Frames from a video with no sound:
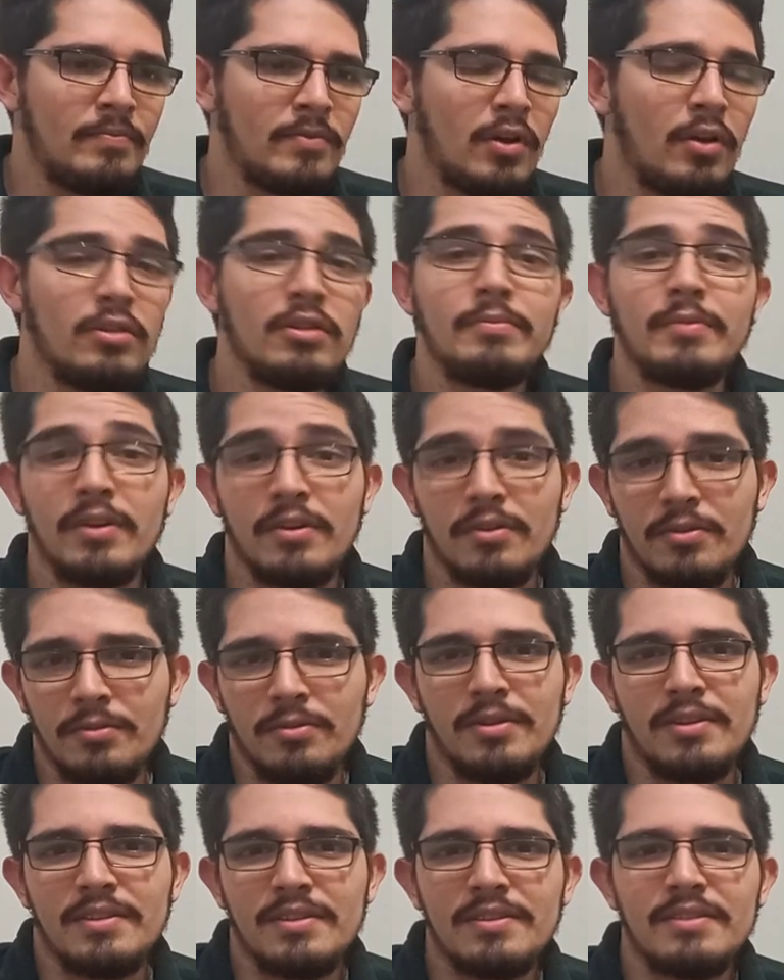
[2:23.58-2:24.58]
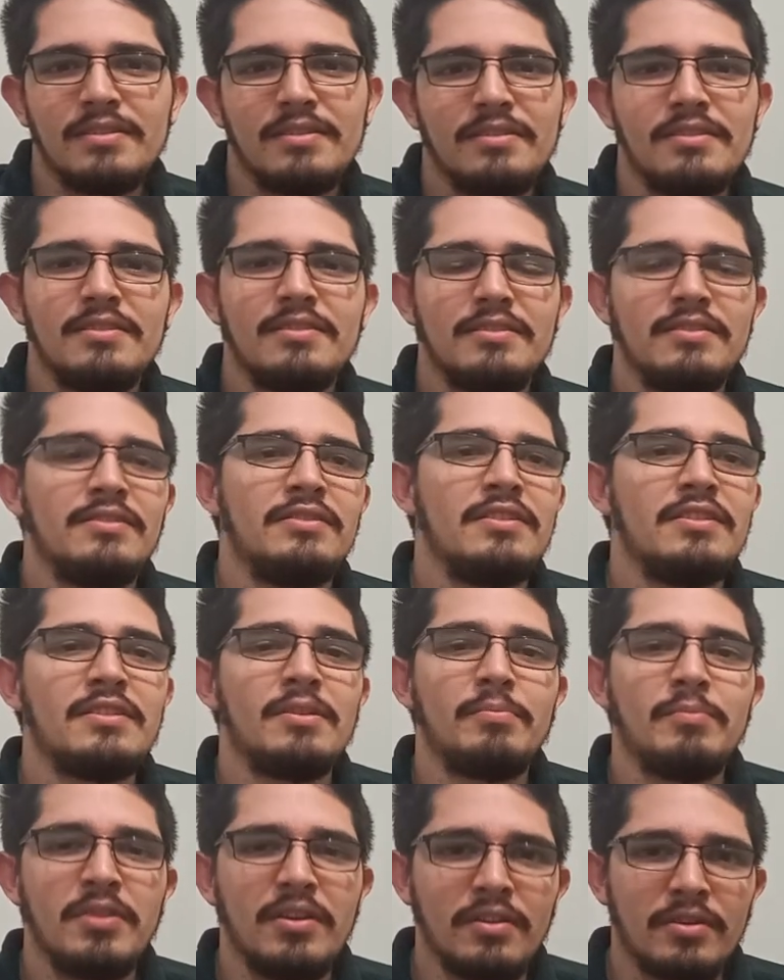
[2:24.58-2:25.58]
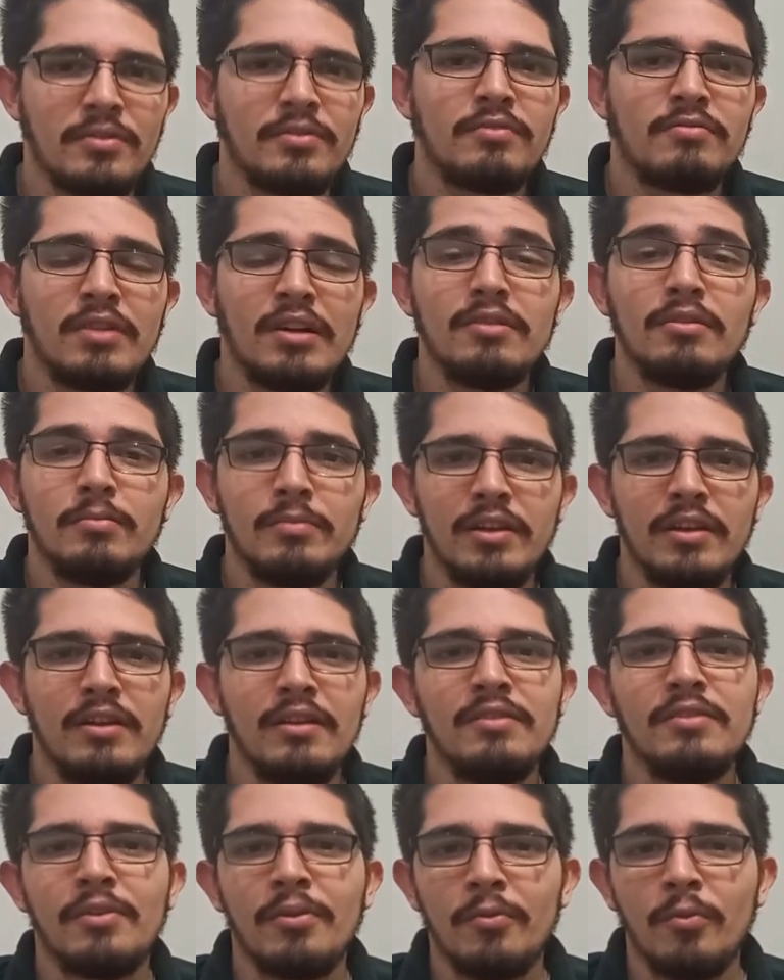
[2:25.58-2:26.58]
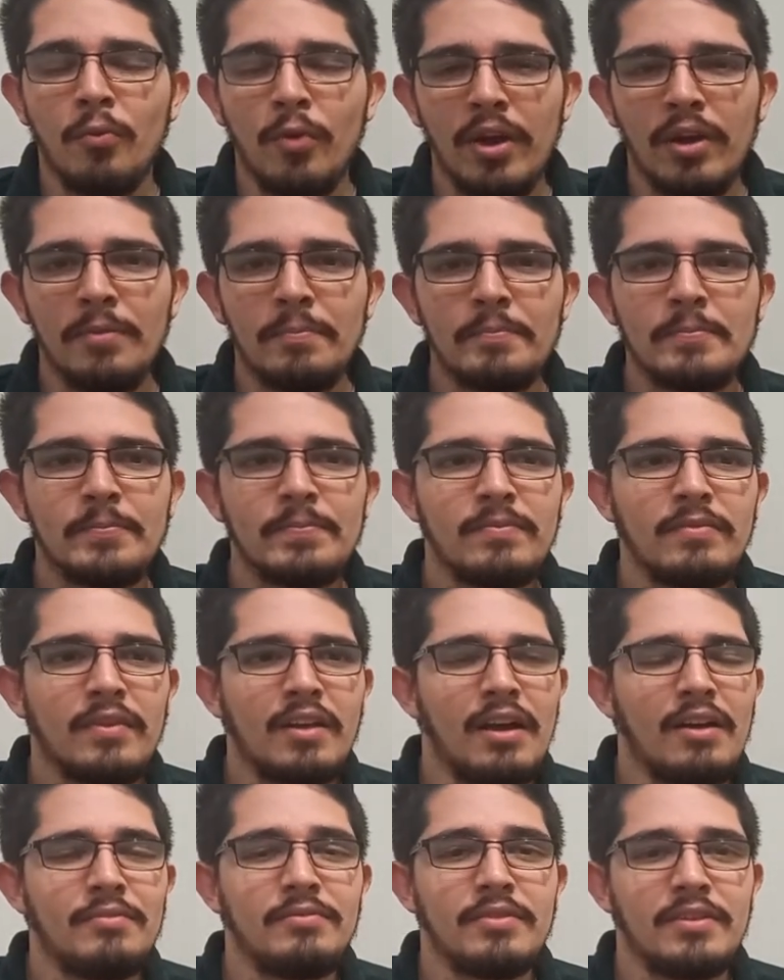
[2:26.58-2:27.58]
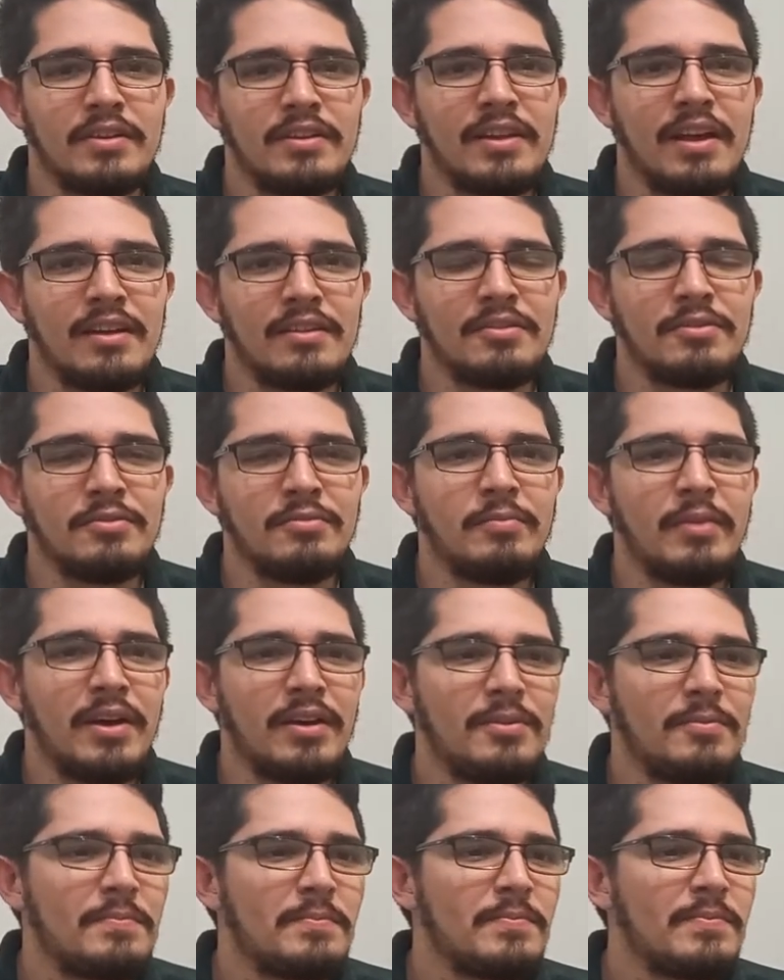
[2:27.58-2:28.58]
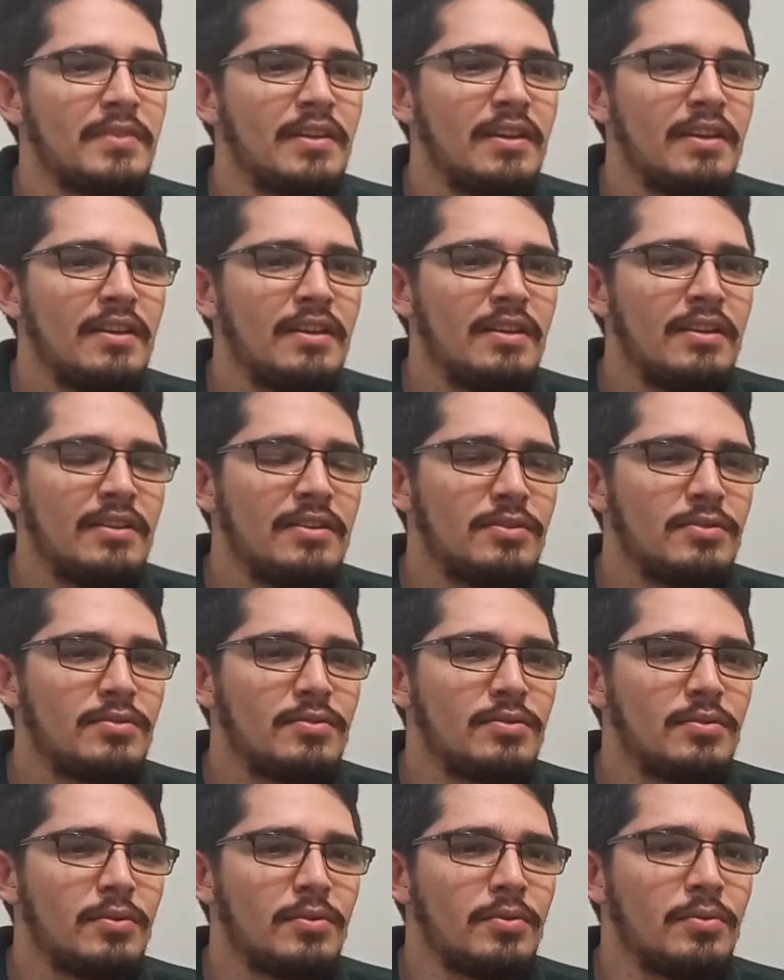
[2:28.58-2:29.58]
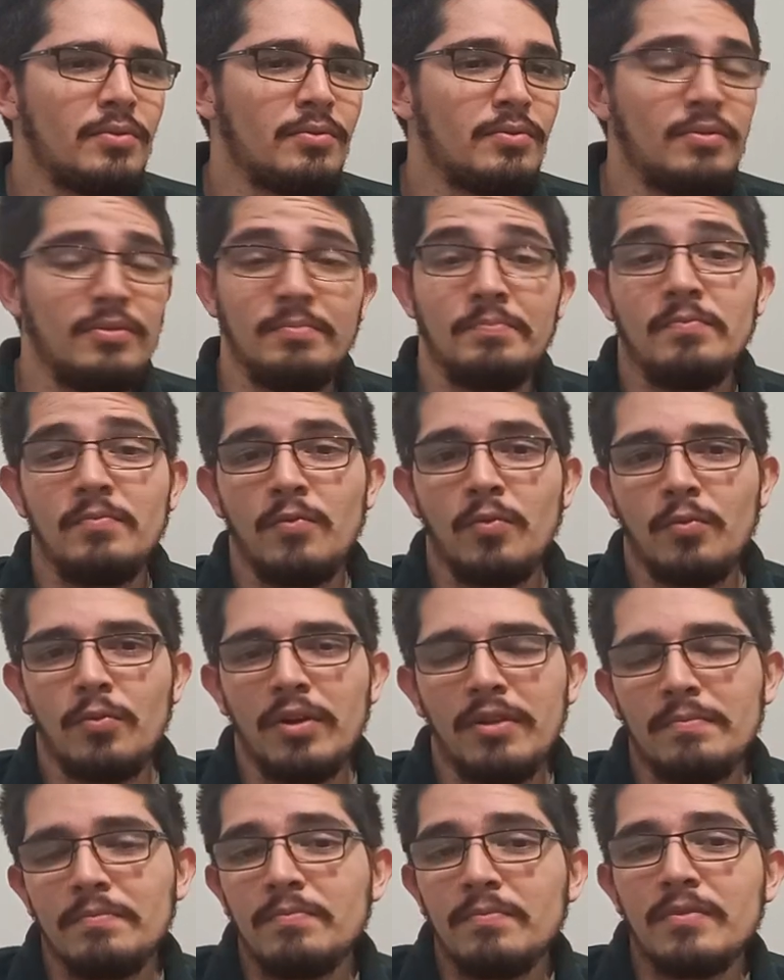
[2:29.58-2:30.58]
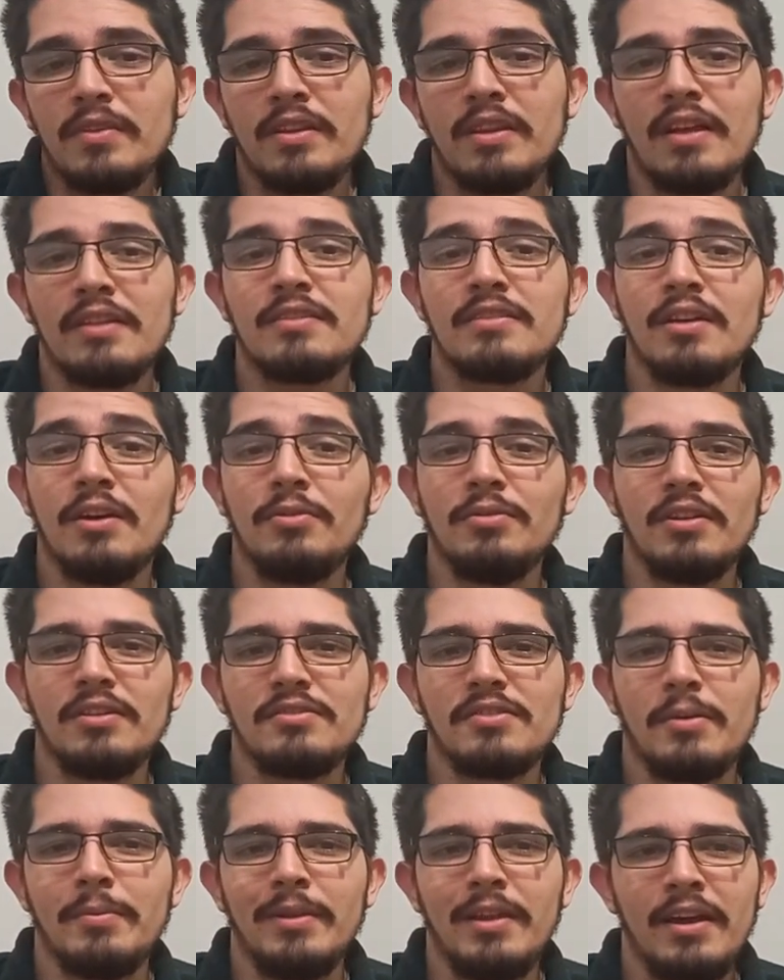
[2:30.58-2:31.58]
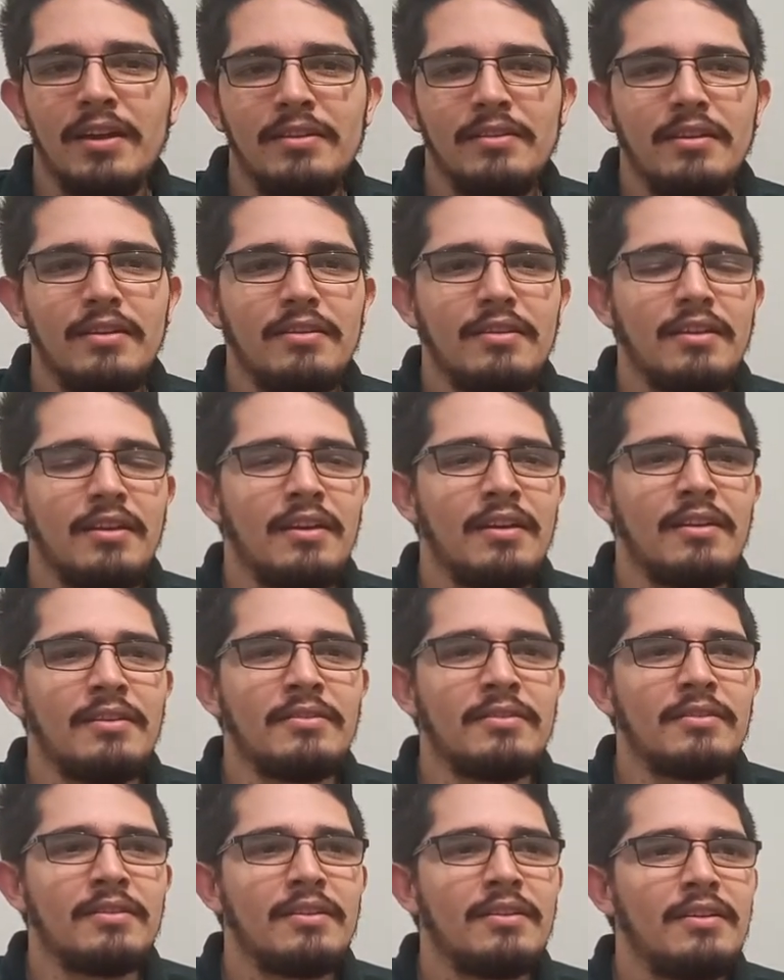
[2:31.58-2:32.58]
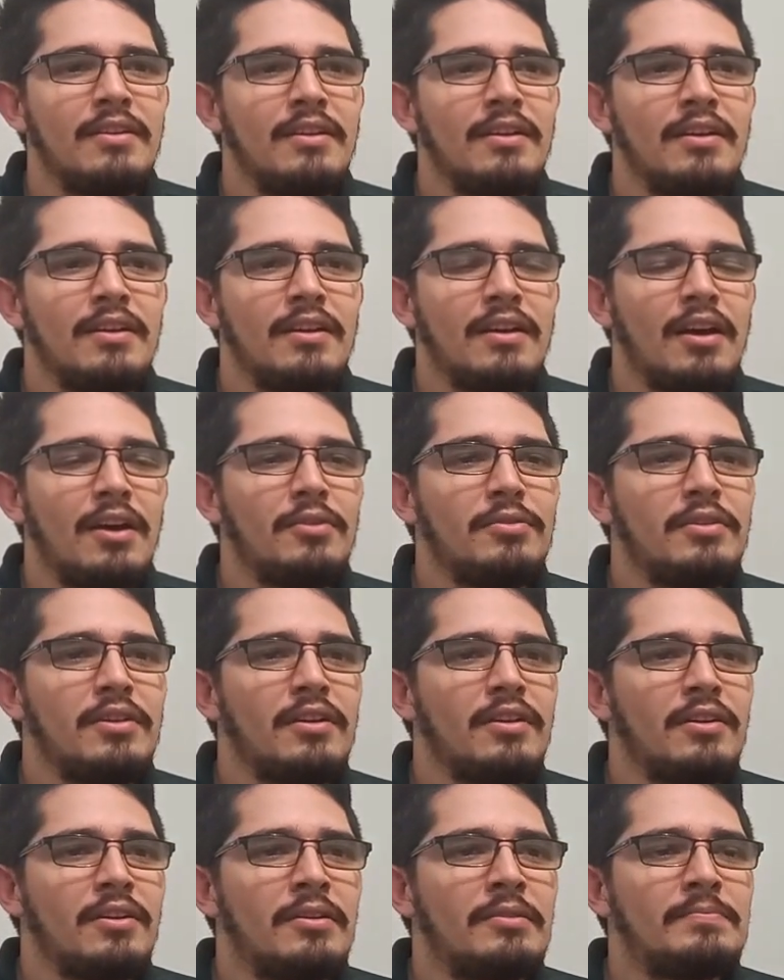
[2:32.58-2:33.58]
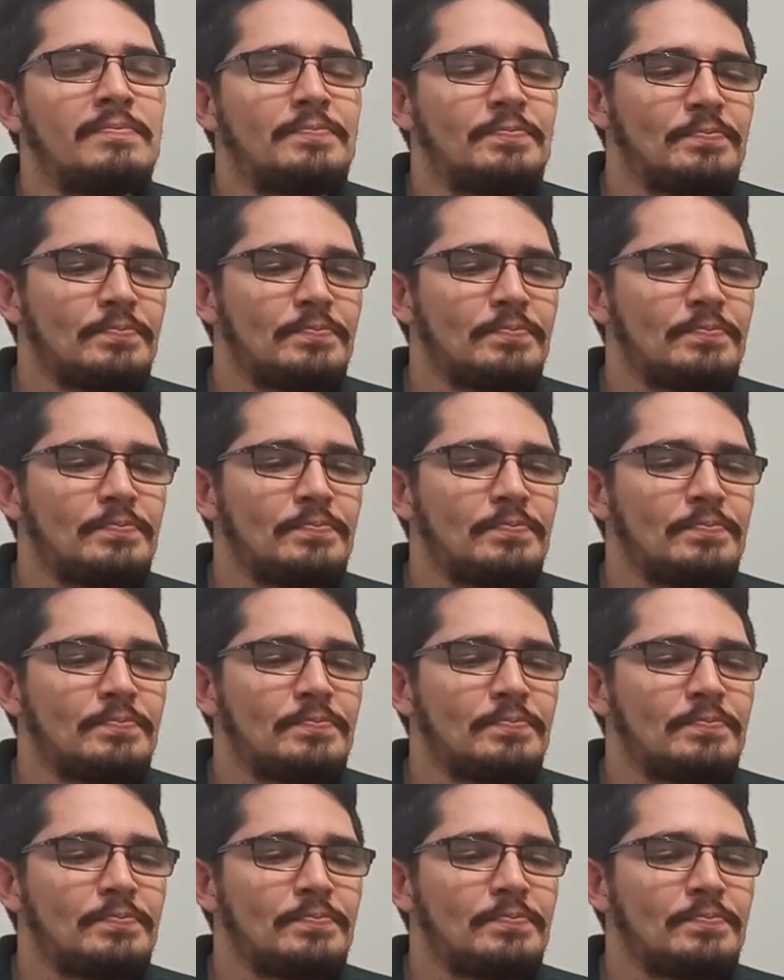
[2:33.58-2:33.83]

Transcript: all the barracudas disappear randomly in their own way after that goodbye. So, well, that's how the travel ended and how the